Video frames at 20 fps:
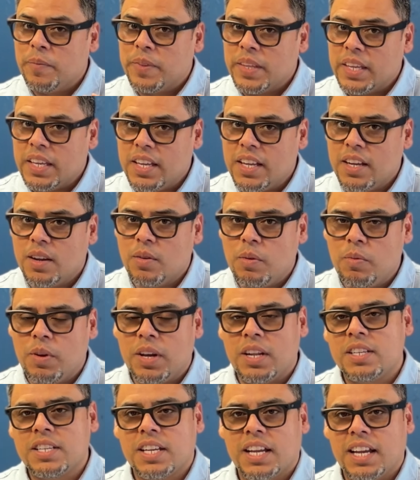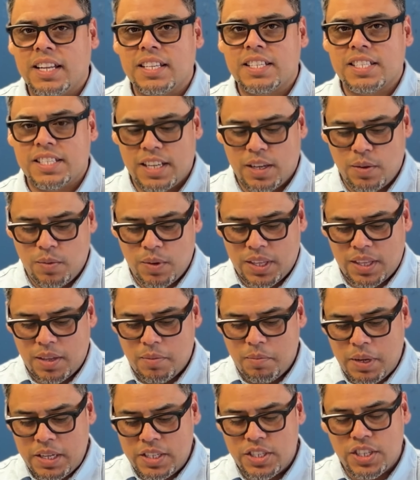here we wanted to kind of stick with the
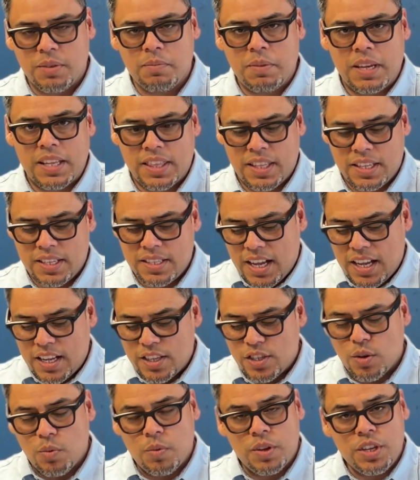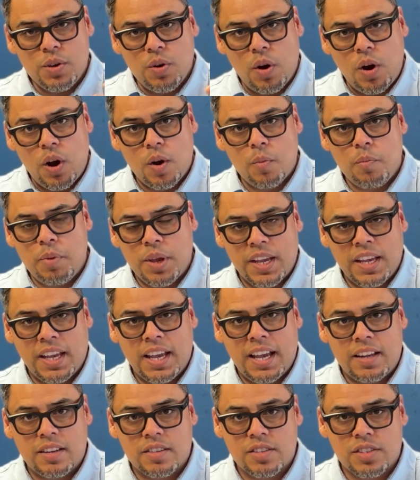bunching methods. So when you are
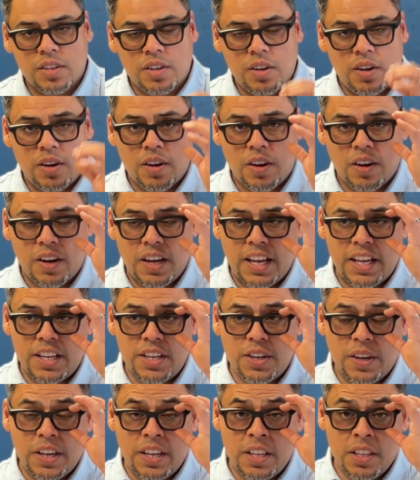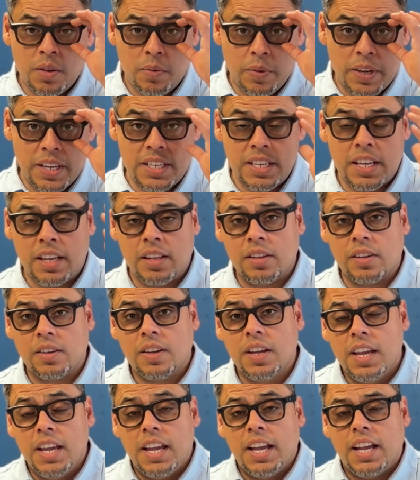picking out a cigar and you're in the retailer
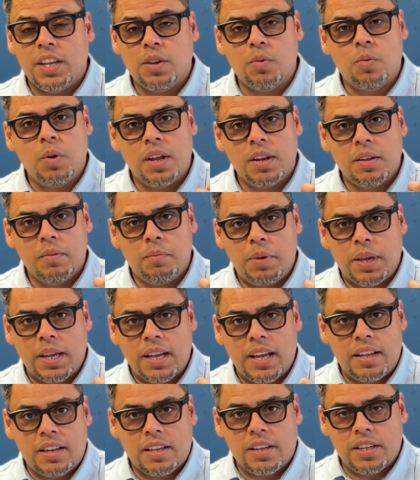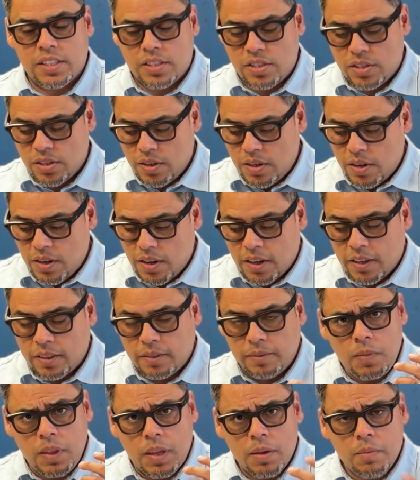and you want to pick out a good cigar,
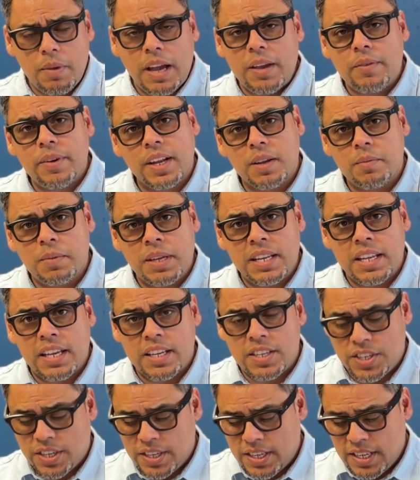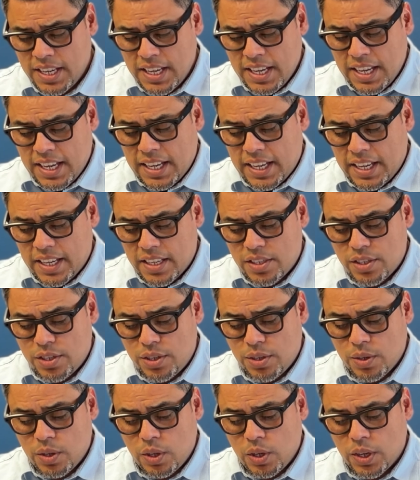my recommendation is
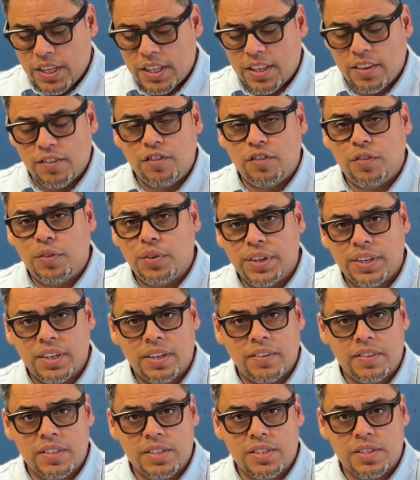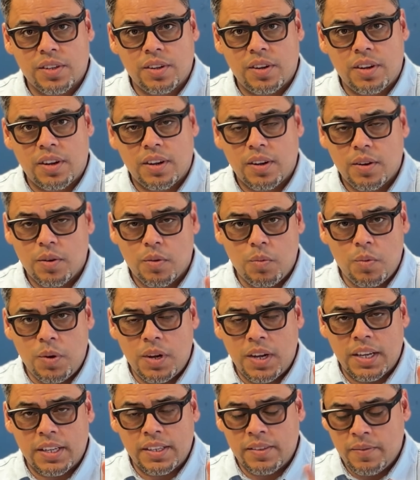to look at the foot of the cigar.
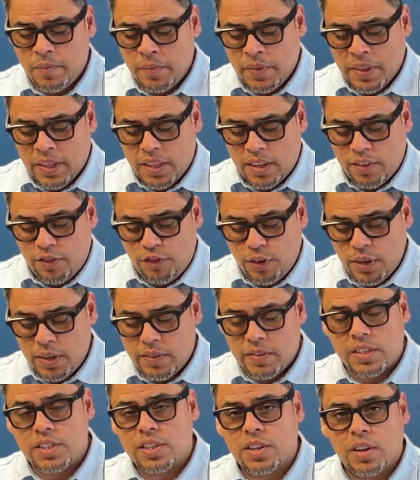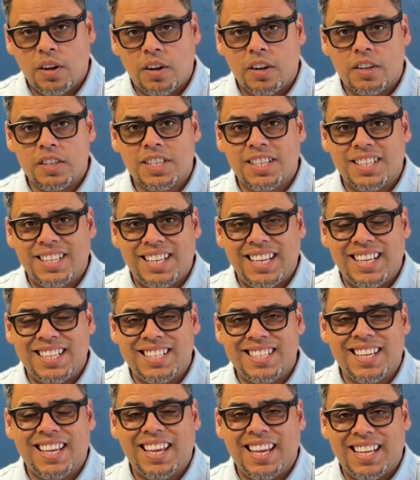One, the foot of the cigar is going to
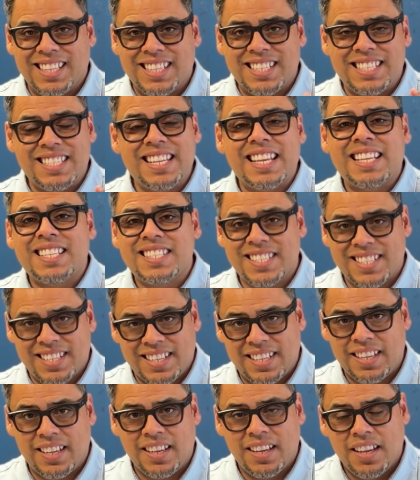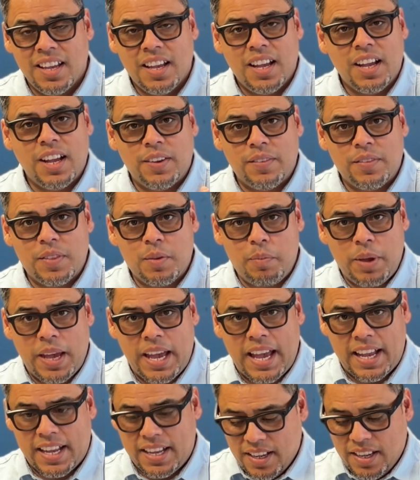indicate the density of the
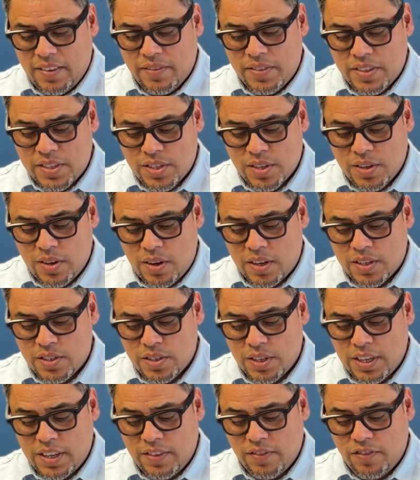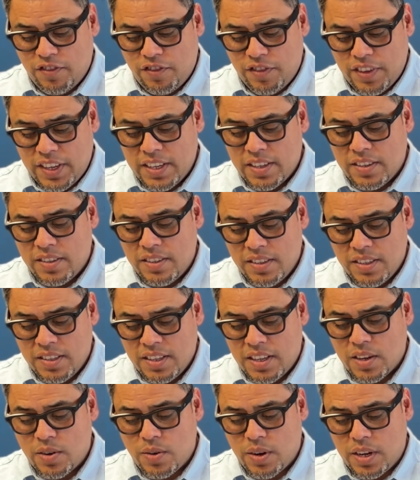pack of the cigar. So you can feel
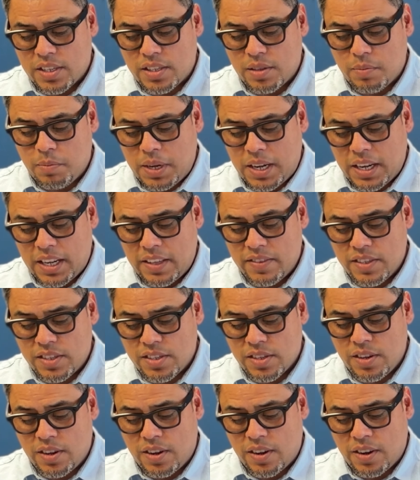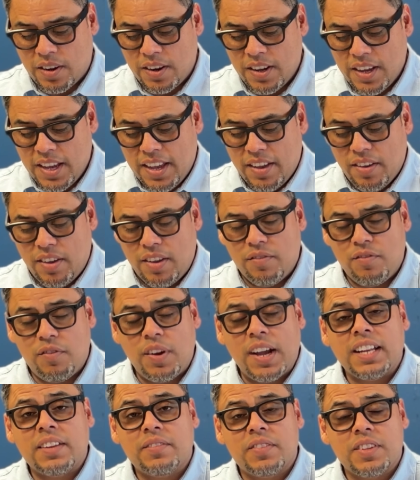across the body of the cigar and
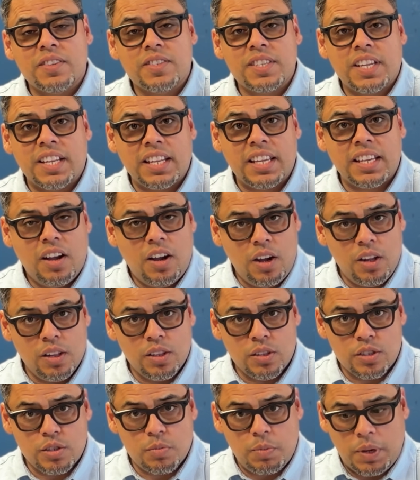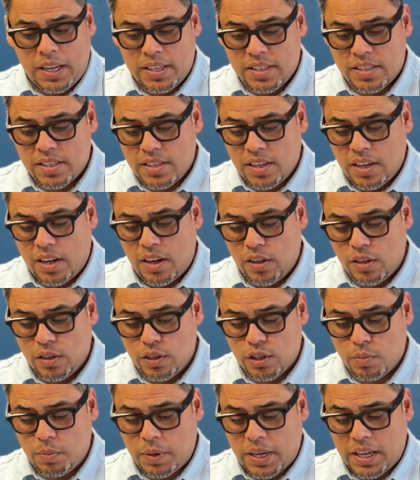find if there's any hollow spots.
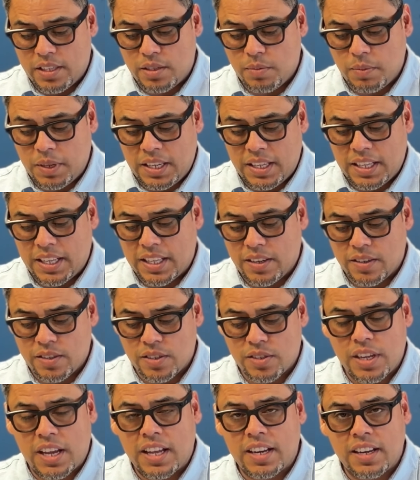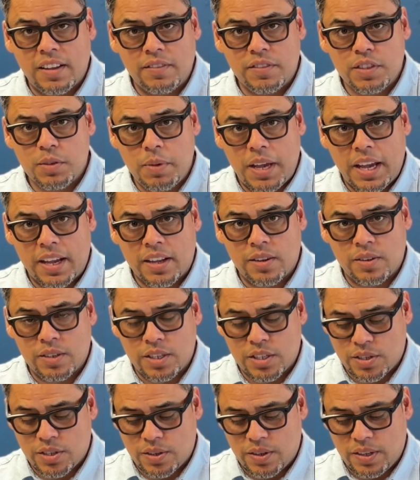Hollow spots meaning that there's not enough tobacco in
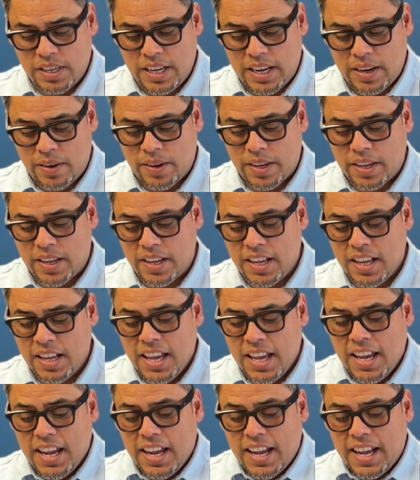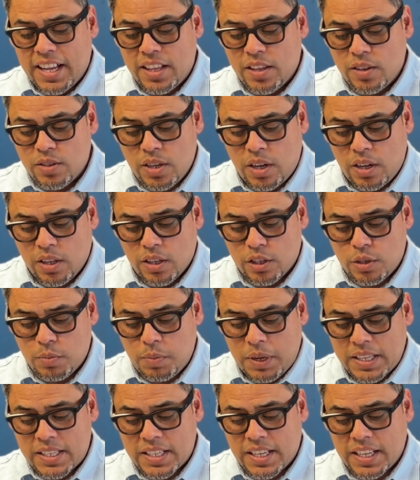a certain area. And those hollow
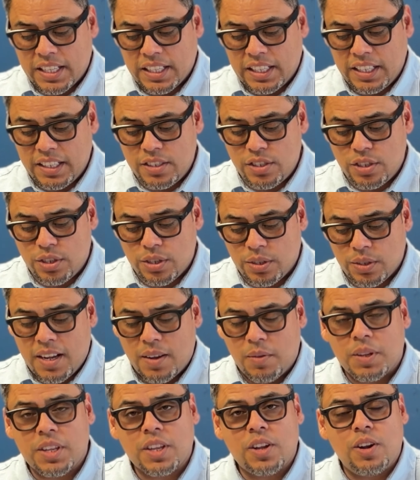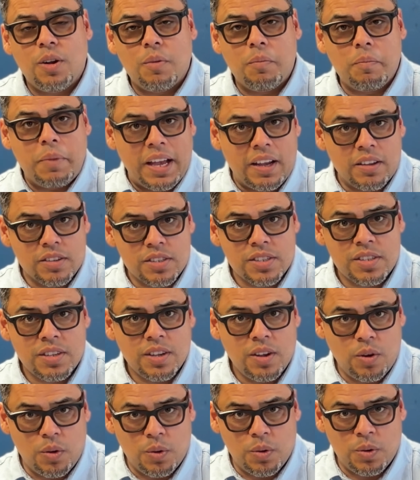spots can lead to what they call mouse
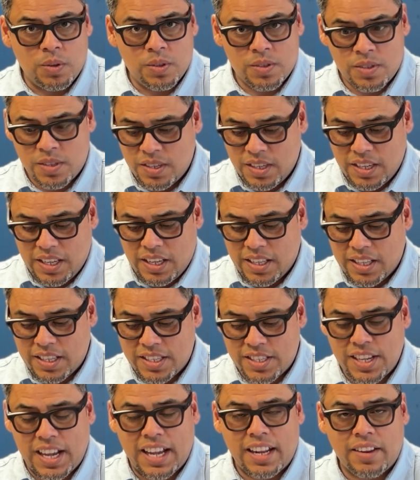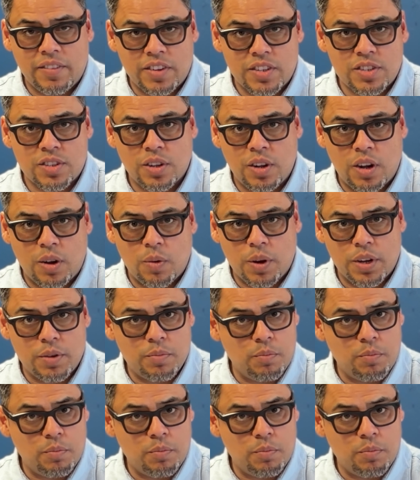holes on the side of your cigar, where it